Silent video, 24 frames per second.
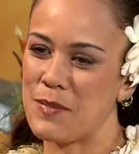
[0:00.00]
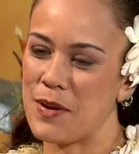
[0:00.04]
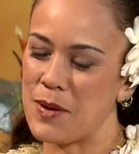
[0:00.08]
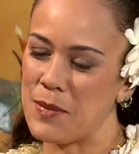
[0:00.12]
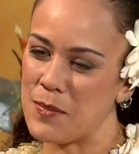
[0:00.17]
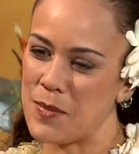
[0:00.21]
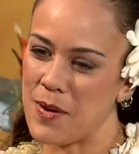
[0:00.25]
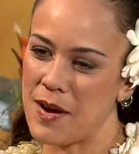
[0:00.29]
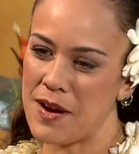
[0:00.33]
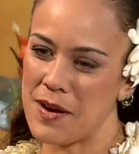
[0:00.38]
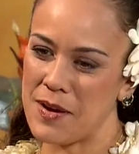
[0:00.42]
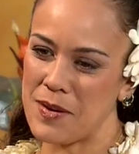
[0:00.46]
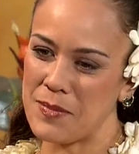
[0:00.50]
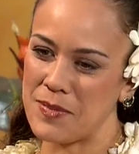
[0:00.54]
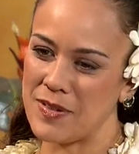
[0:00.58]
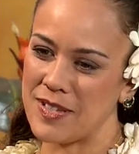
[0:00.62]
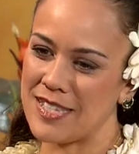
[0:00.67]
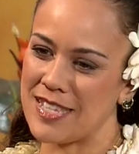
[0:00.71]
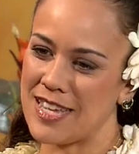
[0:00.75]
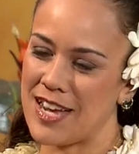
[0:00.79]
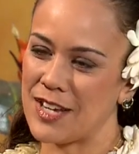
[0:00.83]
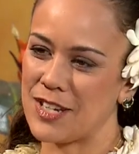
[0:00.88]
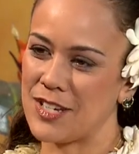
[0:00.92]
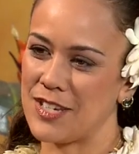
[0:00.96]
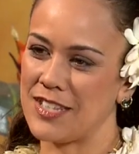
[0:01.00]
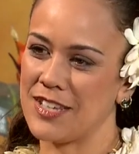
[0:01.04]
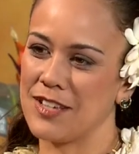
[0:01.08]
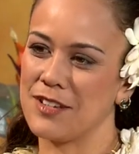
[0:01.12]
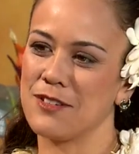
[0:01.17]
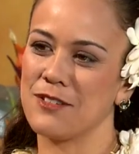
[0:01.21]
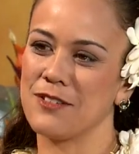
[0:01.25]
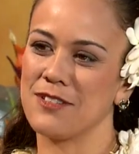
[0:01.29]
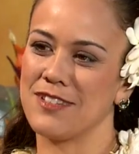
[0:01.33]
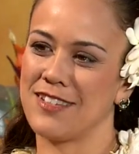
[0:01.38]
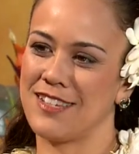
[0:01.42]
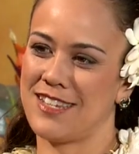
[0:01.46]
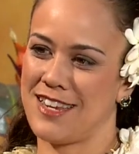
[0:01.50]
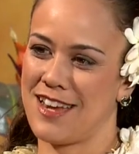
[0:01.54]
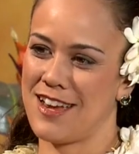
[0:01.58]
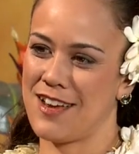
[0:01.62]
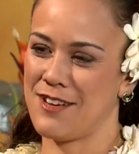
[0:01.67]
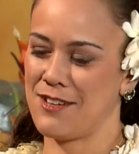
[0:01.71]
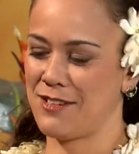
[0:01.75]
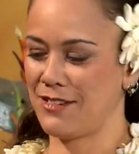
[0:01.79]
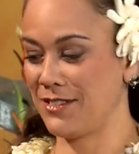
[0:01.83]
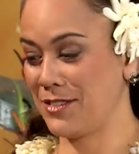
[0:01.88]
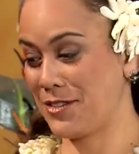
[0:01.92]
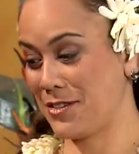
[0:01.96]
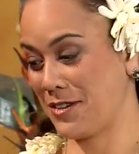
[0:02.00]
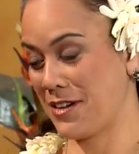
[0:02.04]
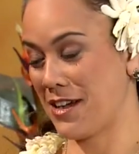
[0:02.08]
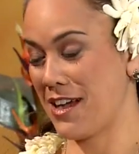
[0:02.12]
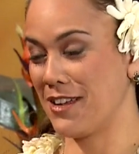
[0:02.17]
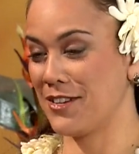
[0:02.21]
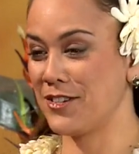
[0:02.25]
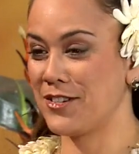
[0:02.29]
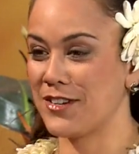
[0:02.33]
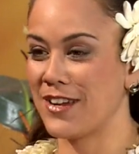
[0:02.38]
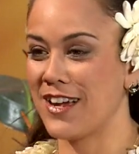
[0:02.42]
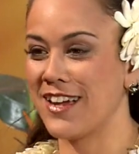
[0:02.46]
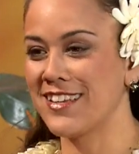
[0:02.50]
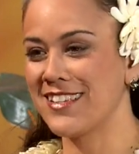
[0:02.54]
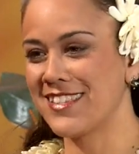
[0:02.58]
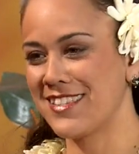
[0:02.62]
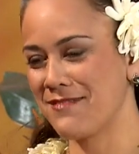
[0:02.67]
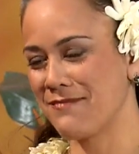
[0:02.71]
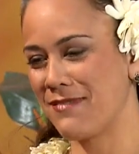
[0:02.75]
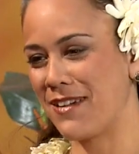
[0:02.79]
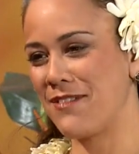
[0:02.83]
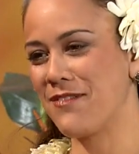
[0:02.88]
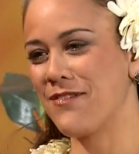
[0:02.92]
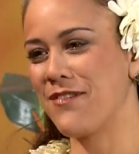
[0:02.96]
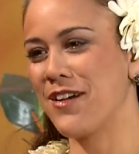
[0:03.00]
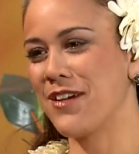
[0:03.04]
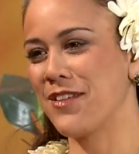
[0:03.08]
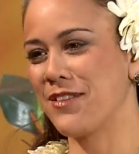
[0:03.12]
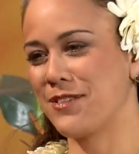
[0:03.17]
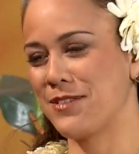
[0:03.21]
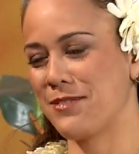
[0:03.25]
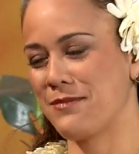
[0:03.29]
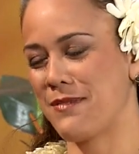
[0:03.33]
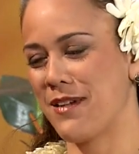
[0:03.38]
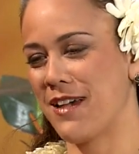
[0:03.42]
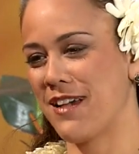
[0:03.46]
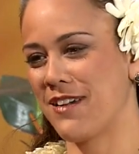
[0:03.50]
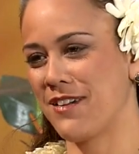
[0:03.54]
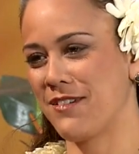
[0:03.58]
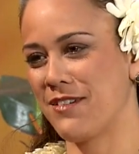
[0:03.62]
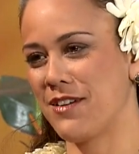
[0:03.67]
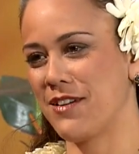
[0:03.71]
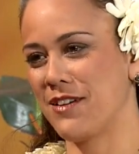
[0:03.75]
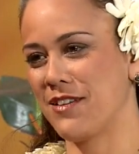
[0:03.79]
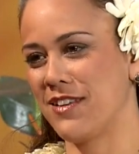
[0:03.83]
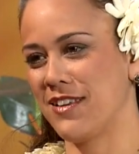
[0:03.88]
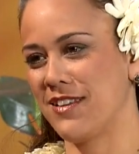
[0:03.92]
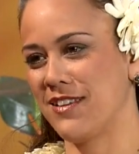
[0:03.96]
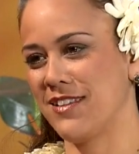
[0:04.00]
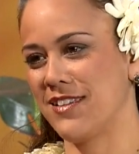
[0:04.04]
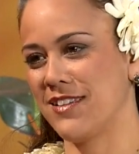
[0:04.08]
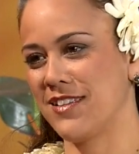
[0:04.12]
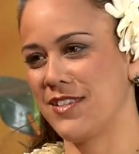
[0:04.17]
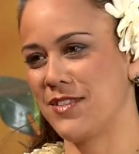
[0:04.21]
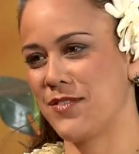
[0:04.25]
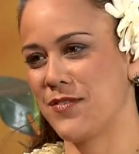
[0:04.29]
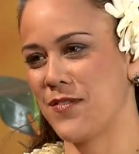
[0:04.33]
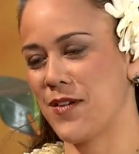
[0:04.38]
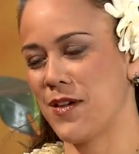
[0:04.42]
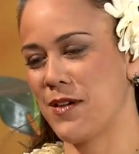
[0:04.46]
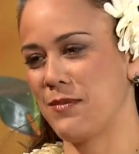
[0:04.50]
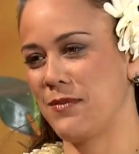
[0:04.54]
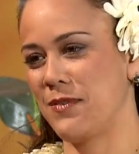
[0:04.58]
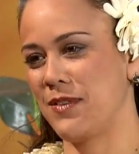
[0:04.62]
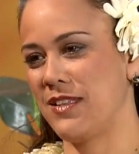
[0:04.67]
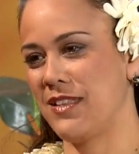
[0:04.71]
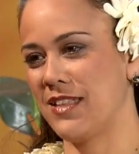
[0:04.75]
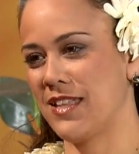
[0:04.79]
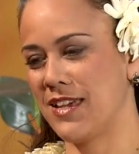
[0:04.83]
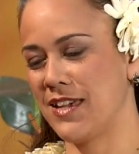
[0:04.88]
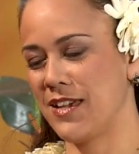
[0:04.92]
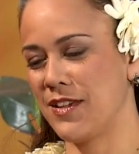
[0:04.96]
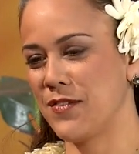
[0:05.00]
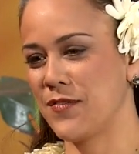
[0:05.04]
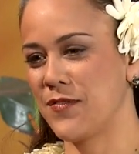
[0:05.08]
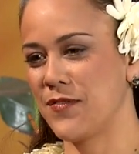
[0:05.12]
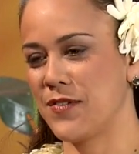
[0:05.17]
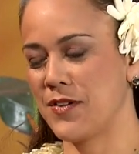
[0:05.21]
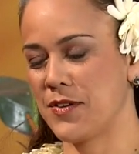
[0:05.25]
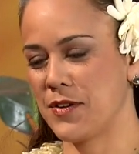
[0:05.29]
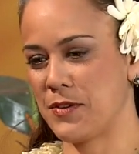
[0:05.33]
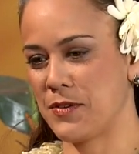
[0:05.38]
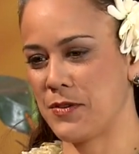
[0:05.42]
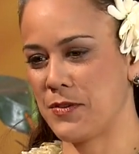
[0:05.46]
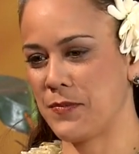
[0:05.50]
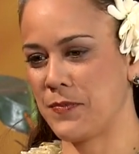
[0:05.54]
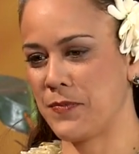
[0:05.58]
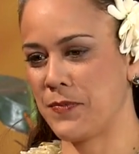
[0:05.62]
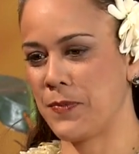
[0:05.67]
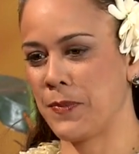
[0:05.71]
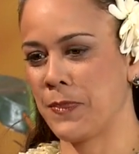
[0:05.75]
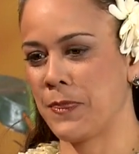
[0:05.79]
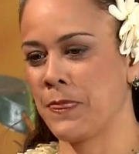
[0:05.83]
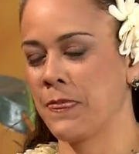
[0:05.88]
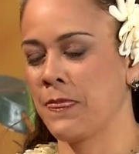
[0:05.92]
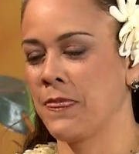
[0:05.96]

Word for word: my mom is actually an only child, to contrast my father's background and his family life. Um,